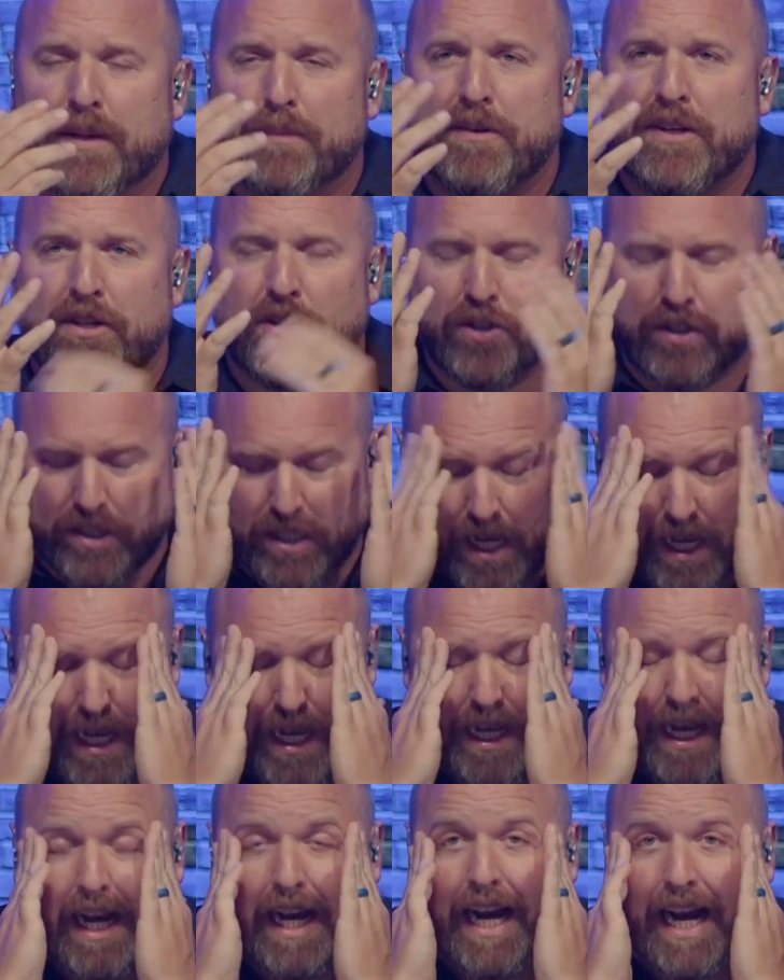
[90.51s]
I mean,
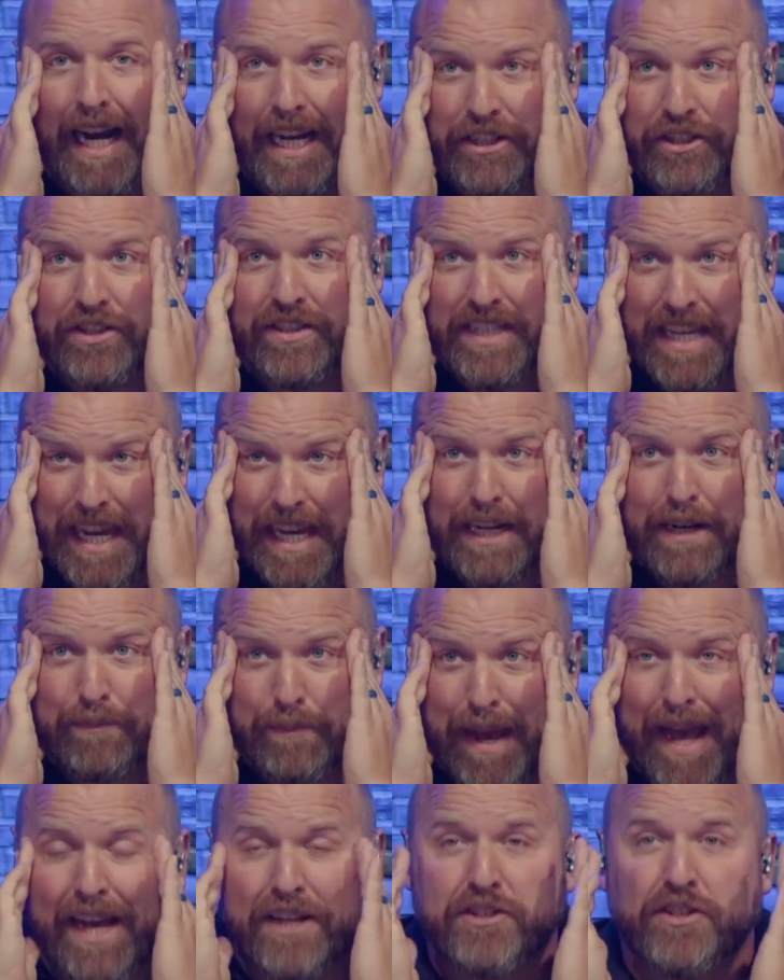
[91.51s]
I just can't
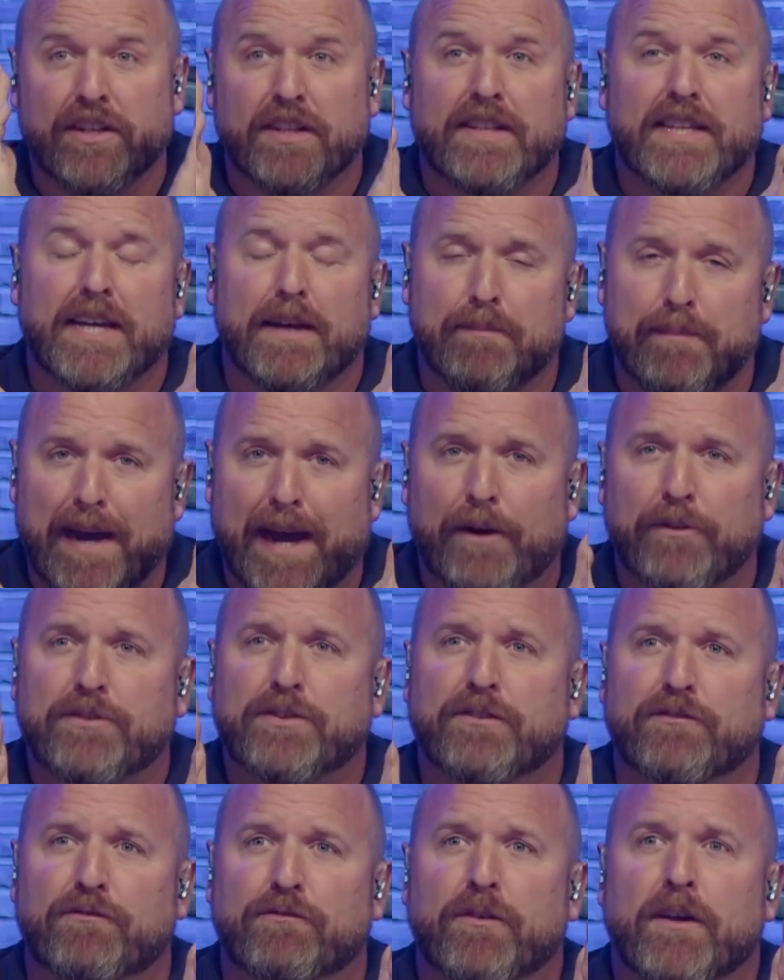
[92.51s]
imagine the
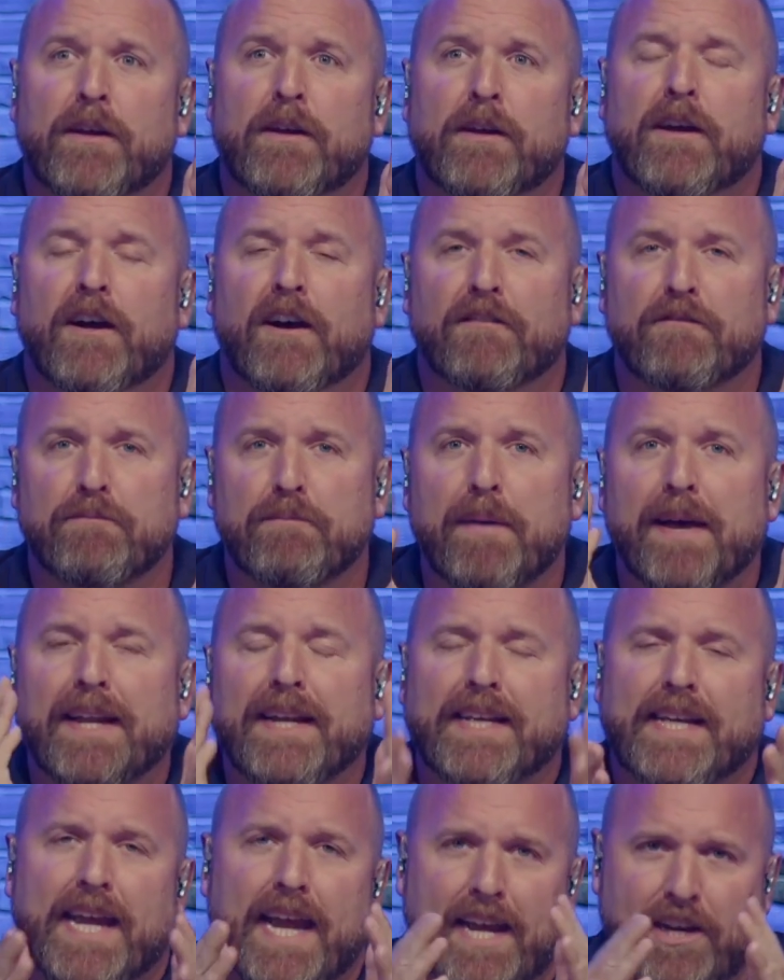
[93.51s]
amount of
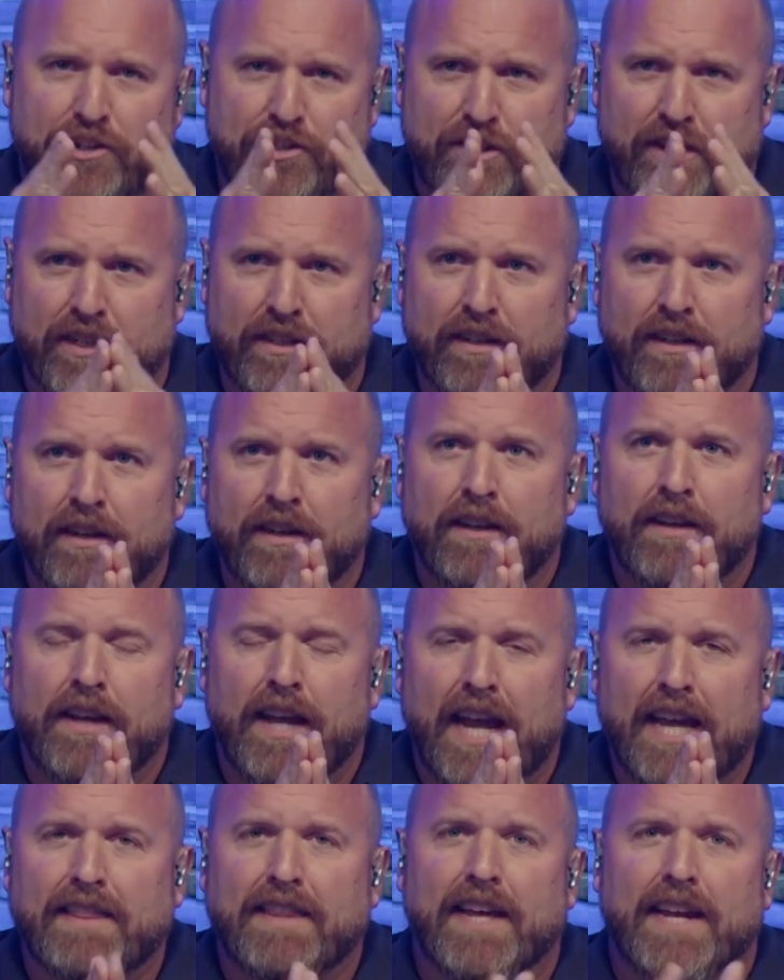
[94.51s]
medication
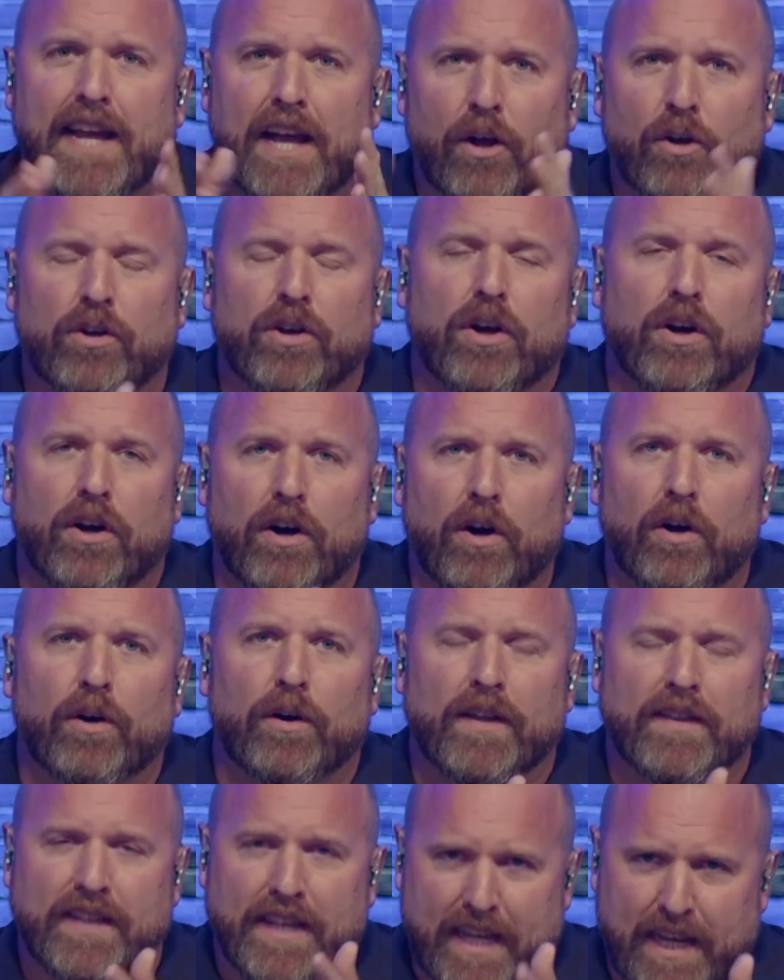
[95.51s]
and then alcohol
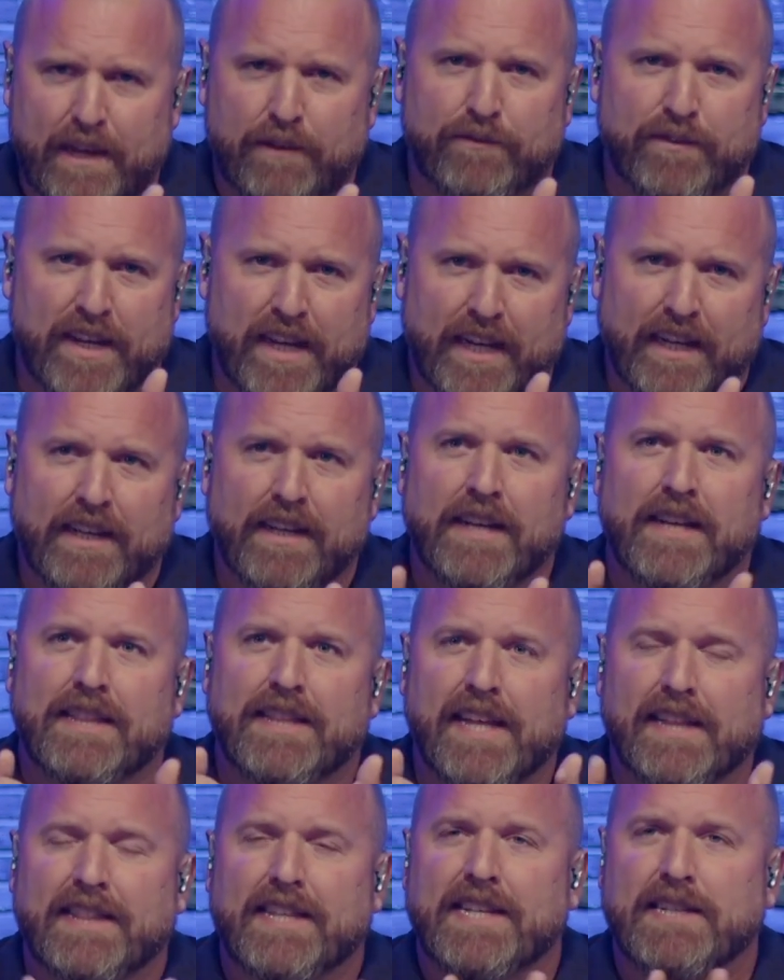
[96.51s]
in the evening
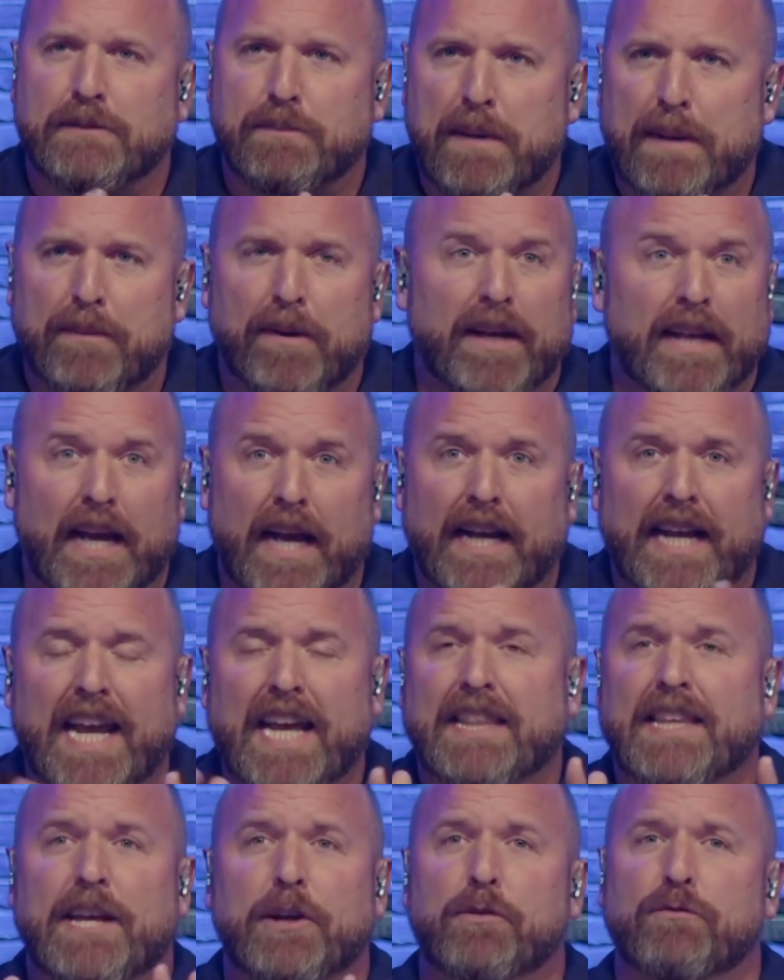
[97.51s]
that these people,
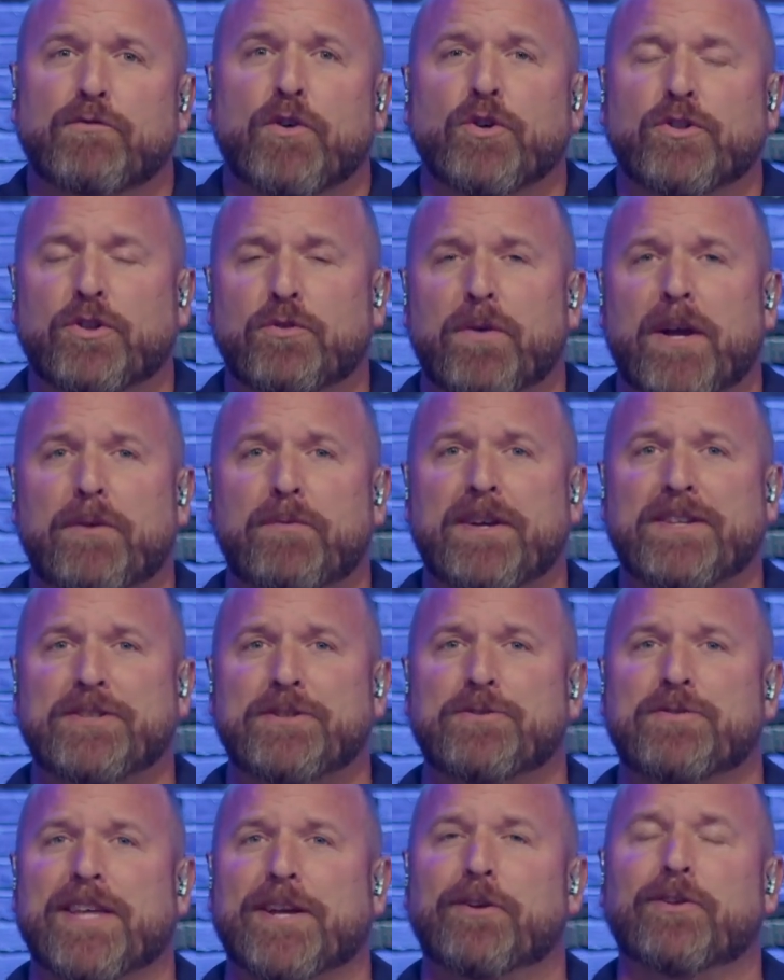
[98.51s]
again, they don't vote the way we
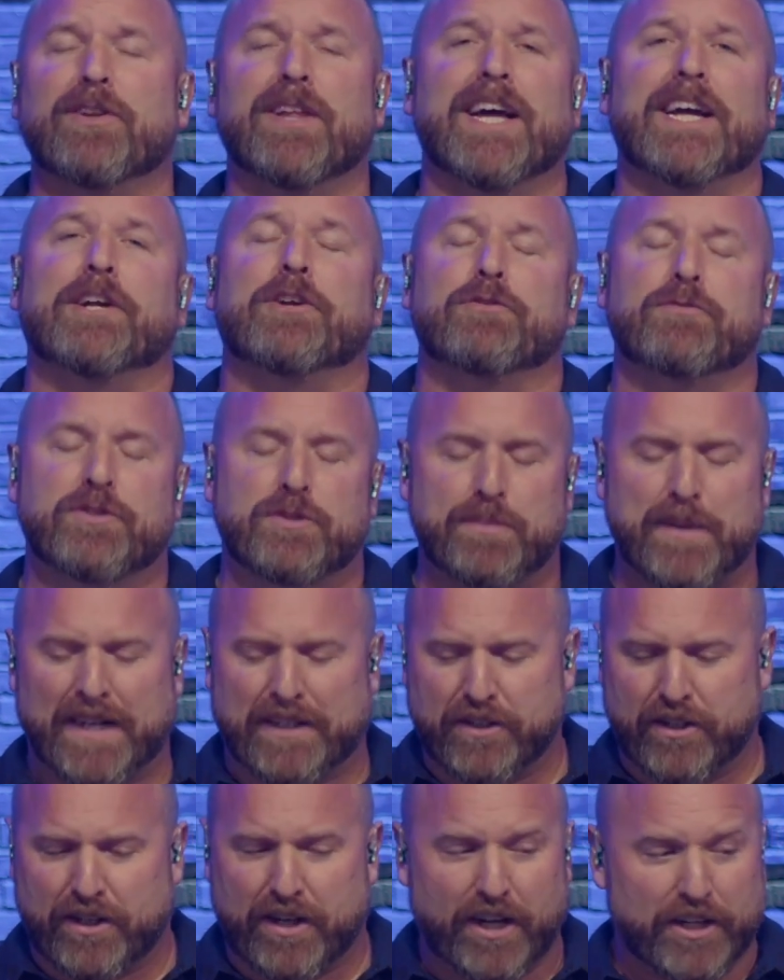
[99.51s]
do. They don't like or
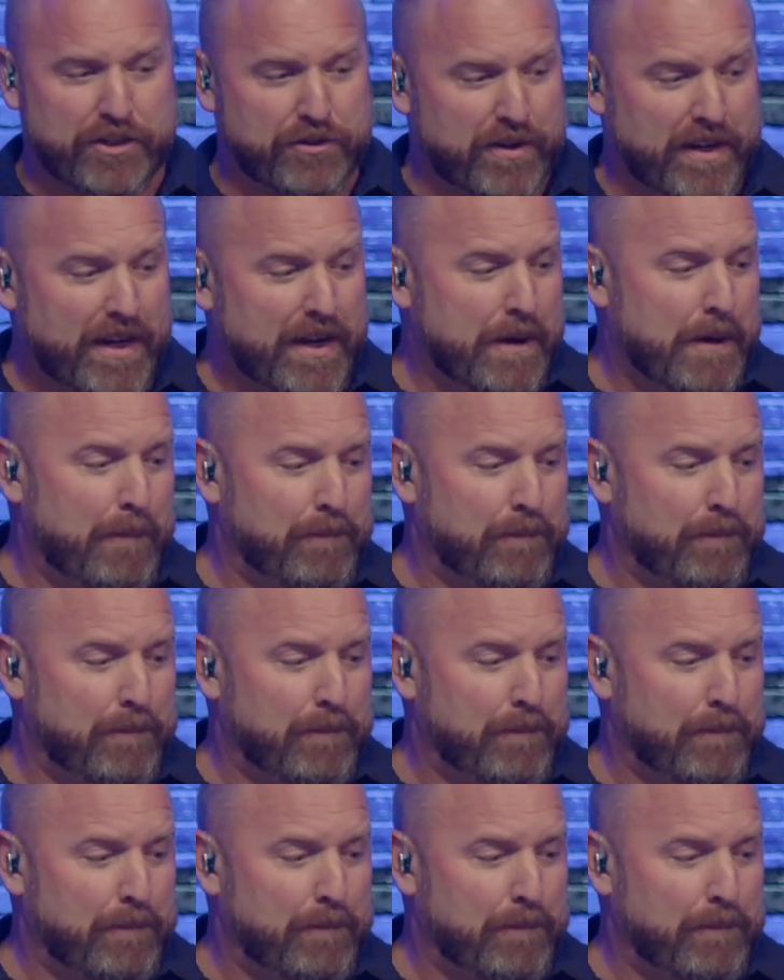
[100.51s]
respect our country.